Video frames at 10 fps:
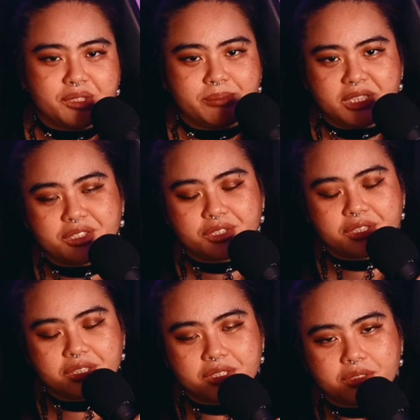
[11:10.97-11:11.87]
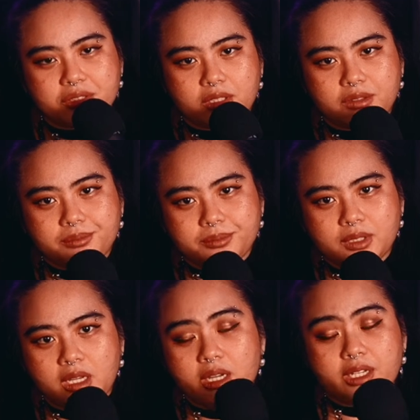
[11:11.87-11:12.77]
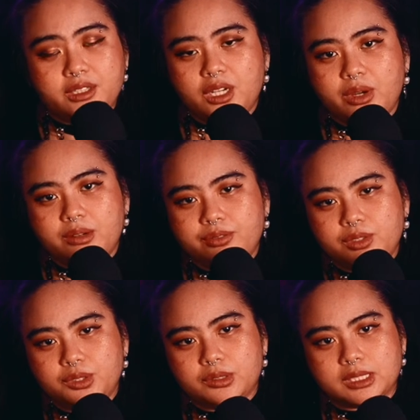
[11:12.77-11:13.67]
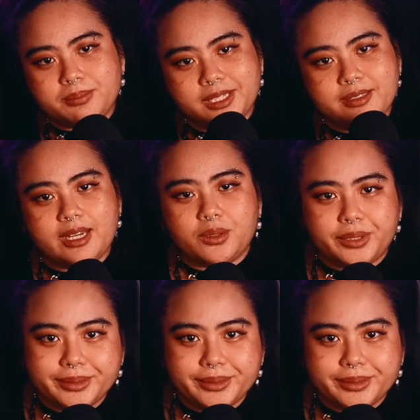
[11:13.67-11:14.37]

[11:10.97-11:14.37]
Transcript: being turned into stone. And no, I refuse to explain that one.